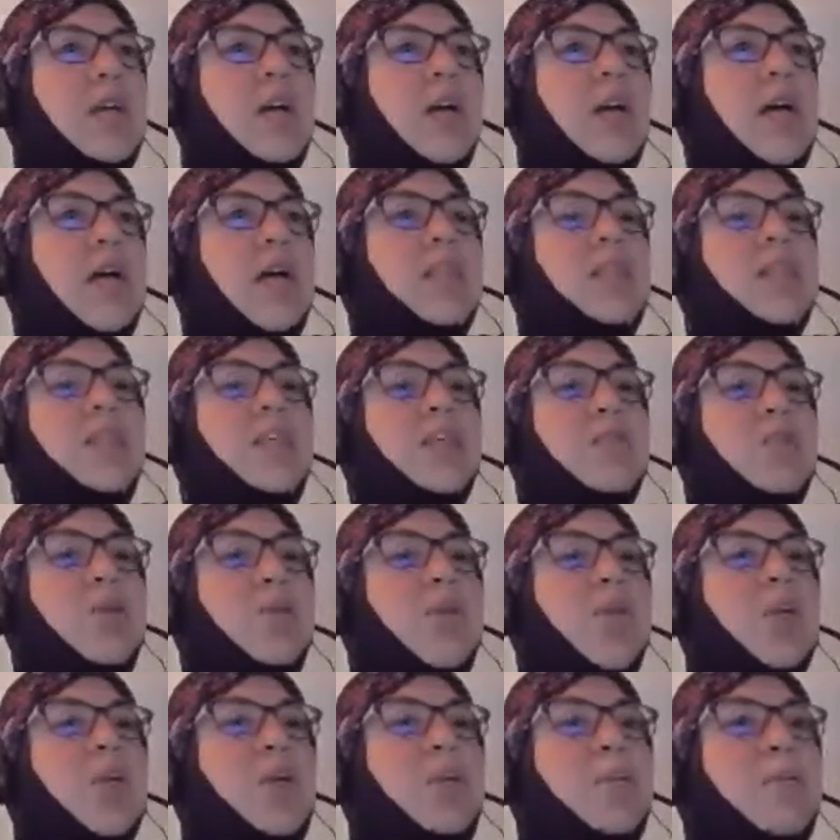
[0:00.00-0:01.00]
And we
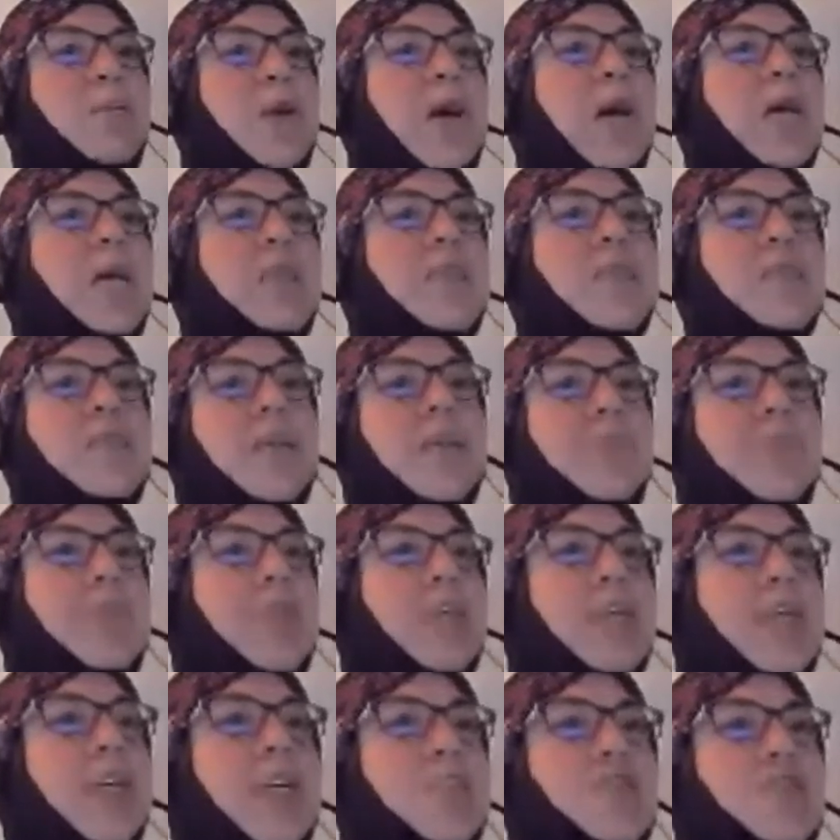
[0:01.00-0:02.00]
will compile this
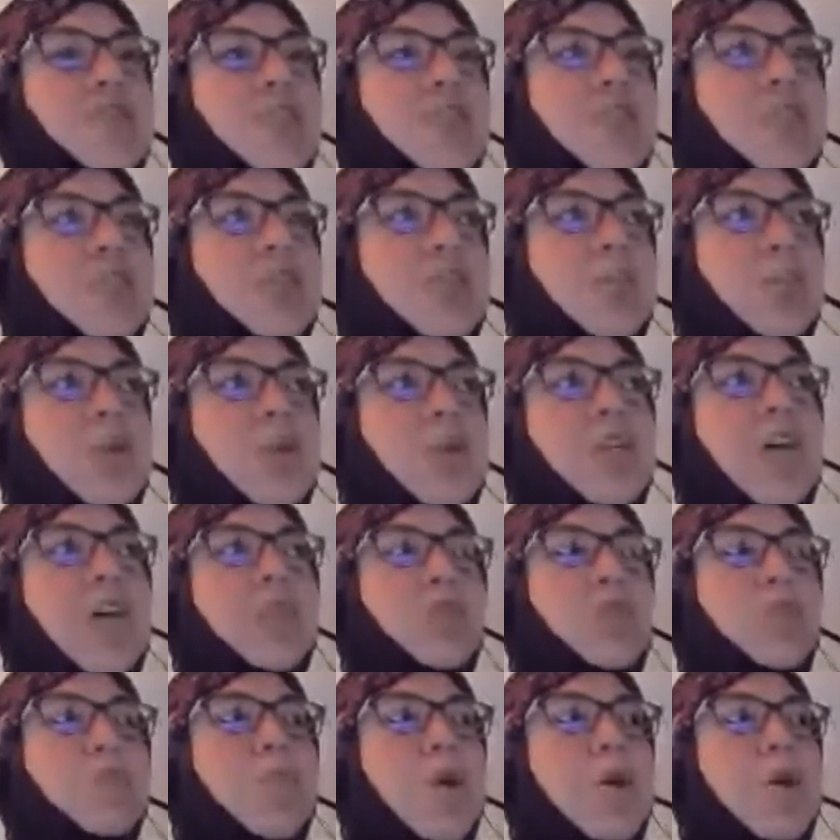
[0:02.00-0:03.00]
application. We try
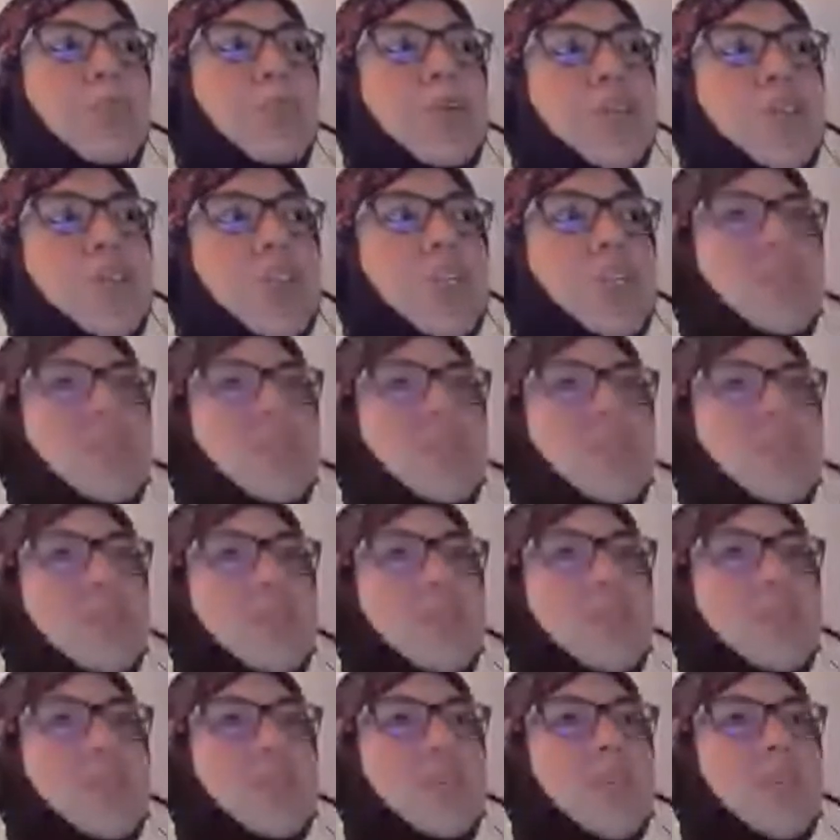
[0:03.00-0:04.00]
to publish it,
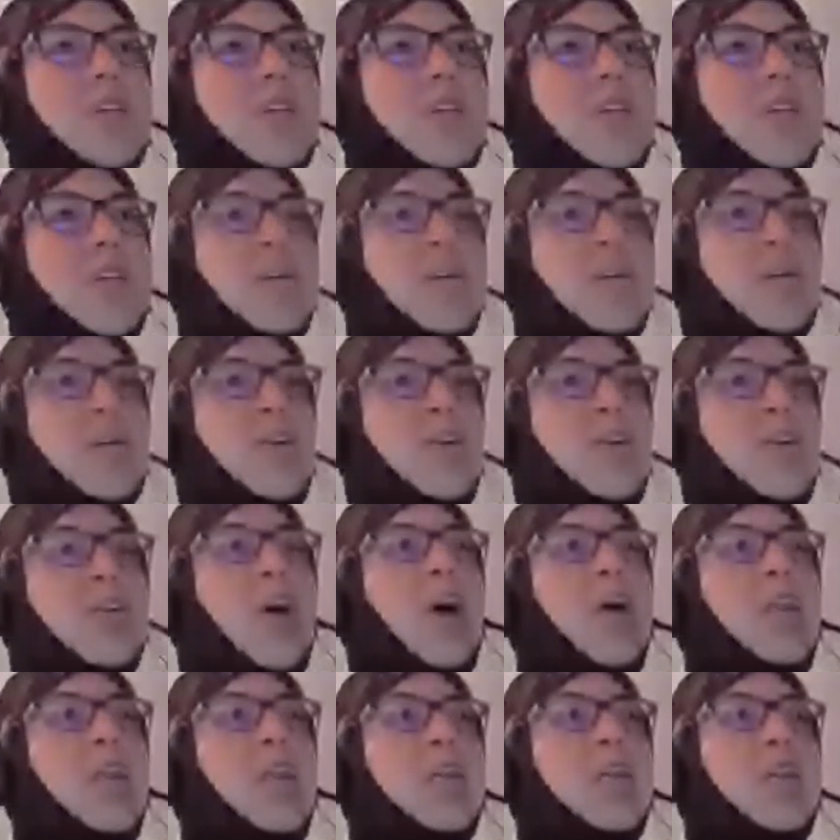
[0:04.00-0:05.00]
not
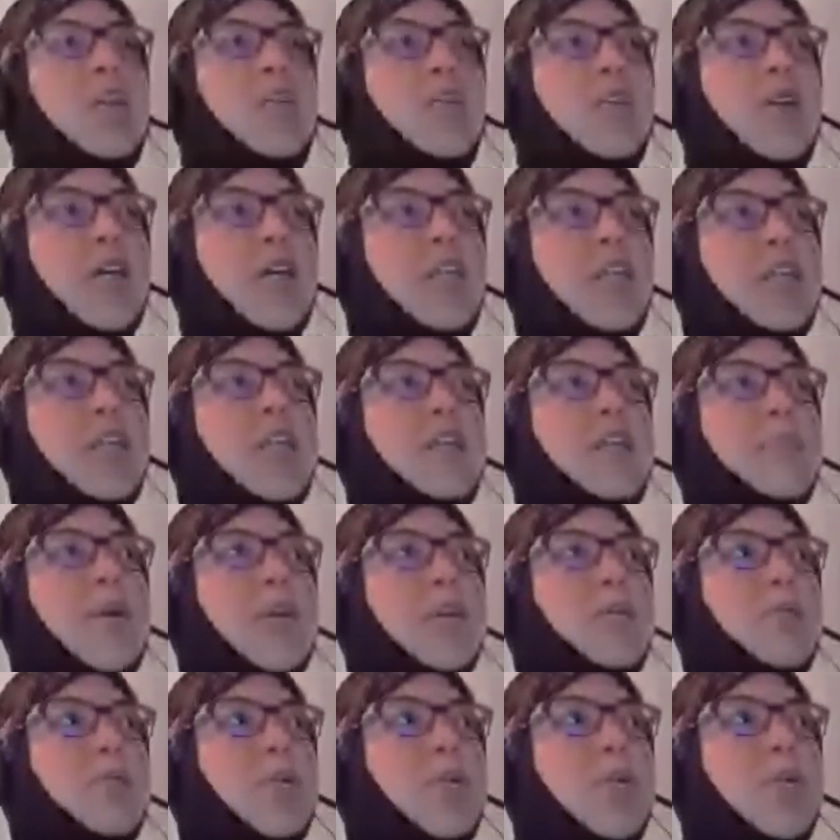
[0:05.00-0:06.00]
only locally,
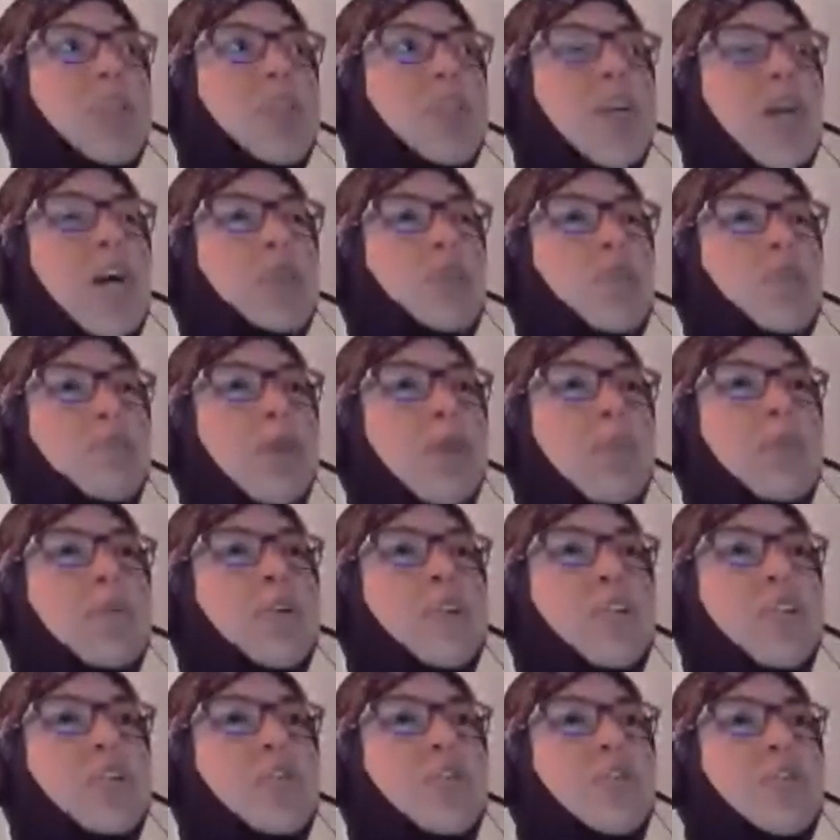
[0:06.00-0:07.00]
but we will try to
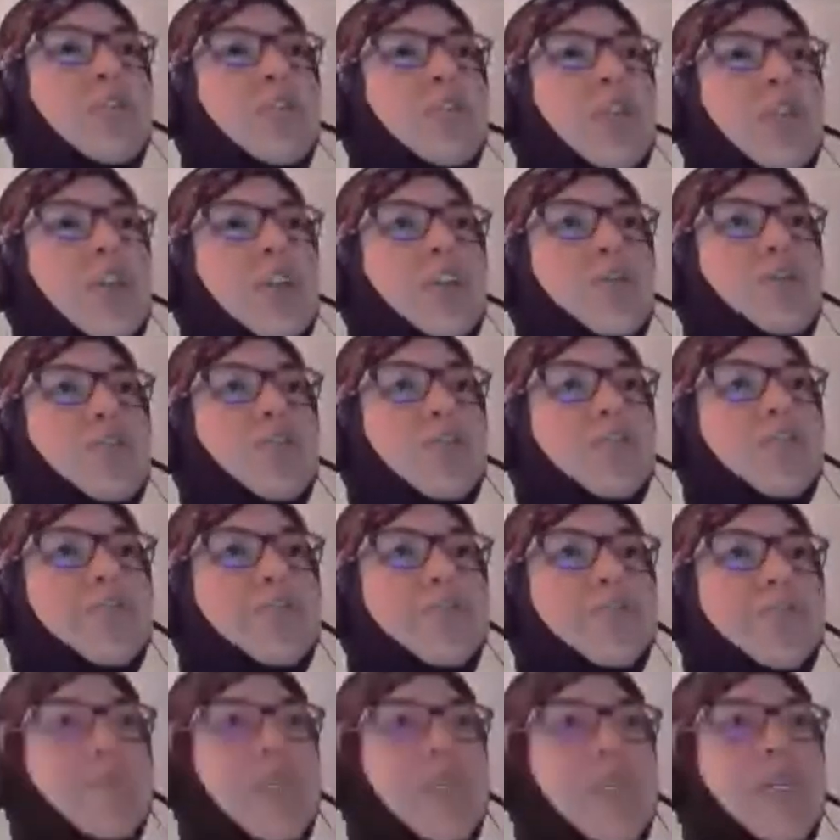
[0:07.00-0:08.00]
publish it on Azure.
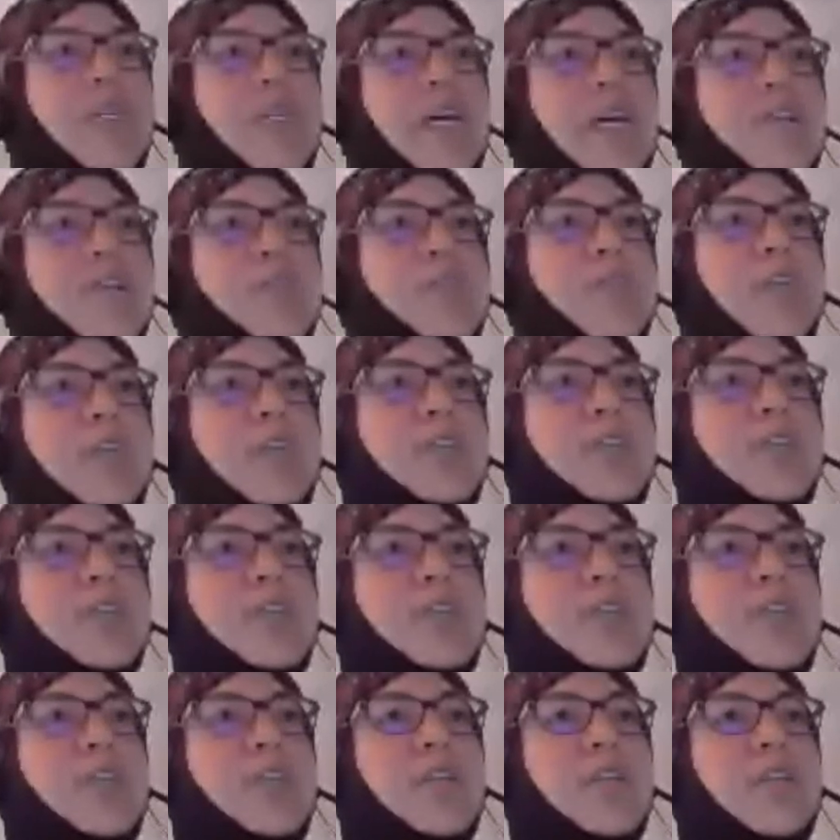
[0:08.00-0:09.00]
Here, as you can
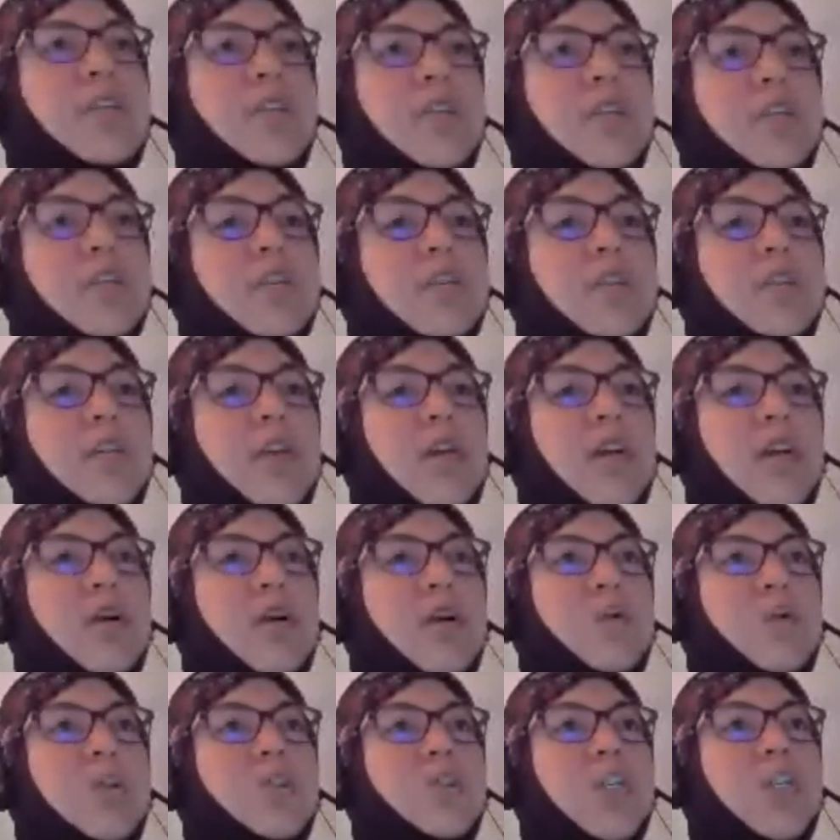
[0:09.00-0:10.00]
see, I
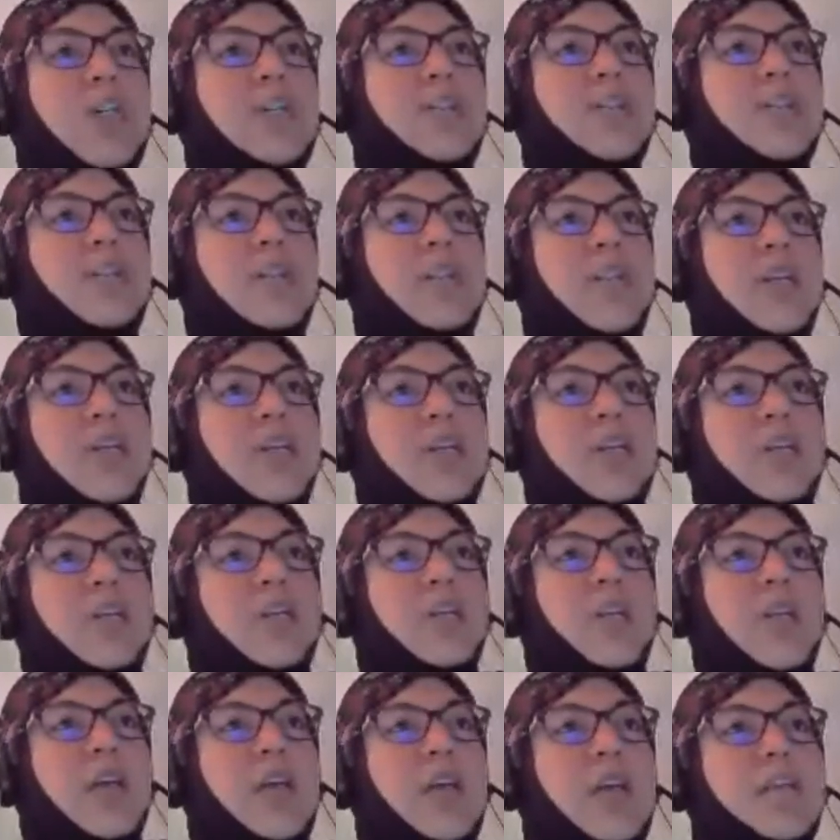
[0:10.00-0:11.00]
will just click
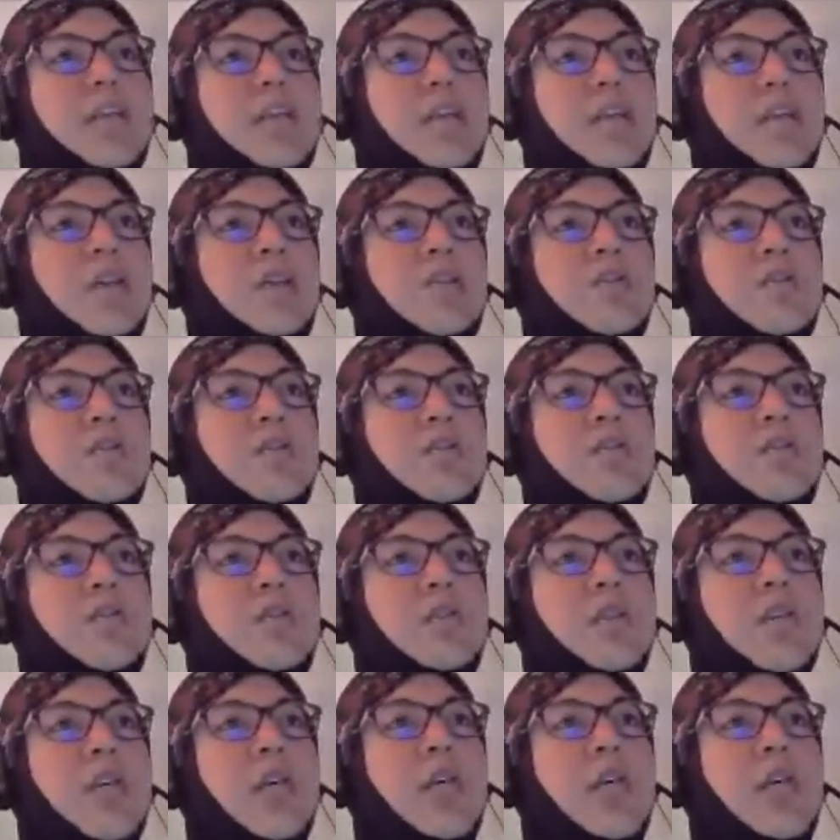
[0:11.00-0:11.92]
on A7.